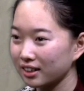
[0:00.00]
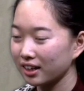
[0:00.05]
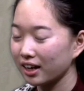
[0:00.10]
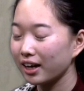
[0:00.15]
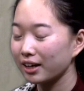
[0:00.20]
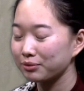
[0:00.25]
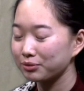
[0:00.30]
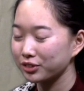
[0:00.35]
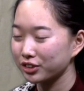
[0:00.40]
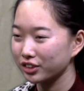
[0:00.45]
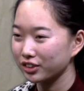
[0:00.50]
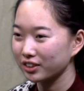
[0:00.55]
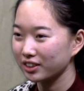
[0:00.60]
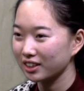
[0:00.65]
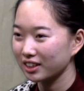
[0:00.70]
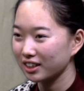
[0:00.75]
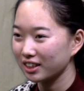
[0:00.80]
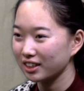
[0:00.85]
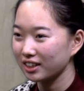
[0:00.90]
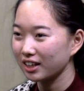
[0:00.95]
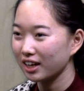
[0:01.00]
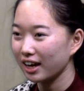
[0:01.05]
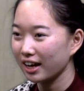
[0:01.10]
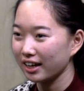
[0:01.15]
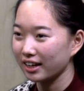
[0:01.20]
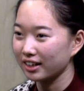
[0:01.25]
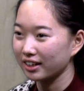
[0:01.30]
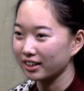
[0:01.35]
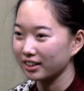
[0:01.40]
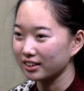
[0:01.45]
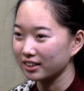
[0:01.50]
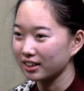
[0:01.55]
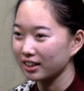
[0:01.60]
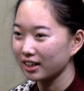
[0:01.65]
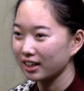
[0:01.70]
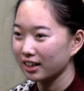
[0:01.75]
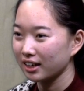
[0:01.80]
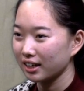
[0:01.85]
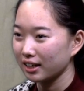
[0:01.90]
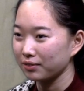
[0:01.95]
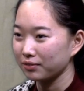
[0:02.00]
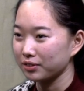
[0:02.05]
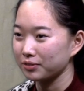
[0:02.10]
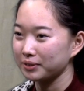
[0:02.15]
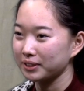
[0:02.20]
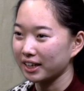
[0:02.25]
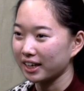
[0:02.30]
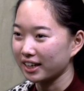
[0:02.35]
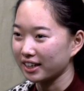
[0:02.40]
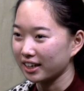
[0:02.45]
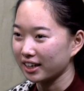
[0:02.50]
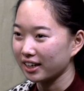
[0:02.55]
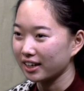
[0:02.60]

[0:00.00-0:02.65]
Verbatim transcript: I'm Jolie and I'm from China.